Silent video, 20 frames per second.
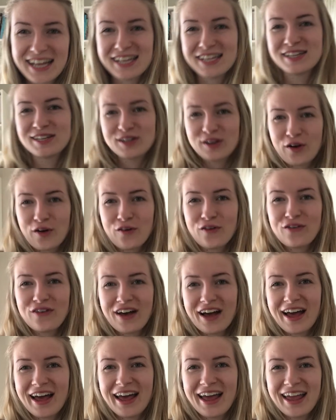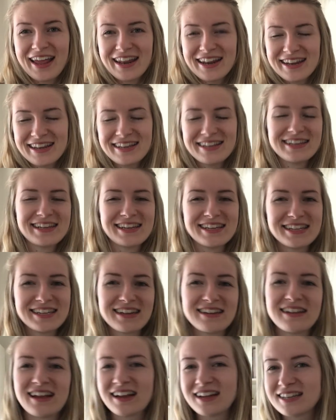So fun.
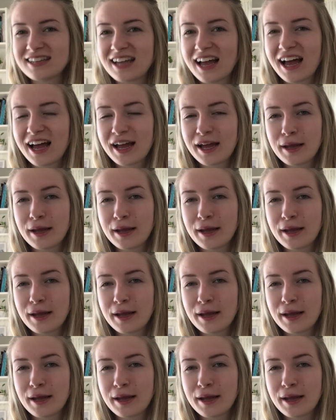Until next time.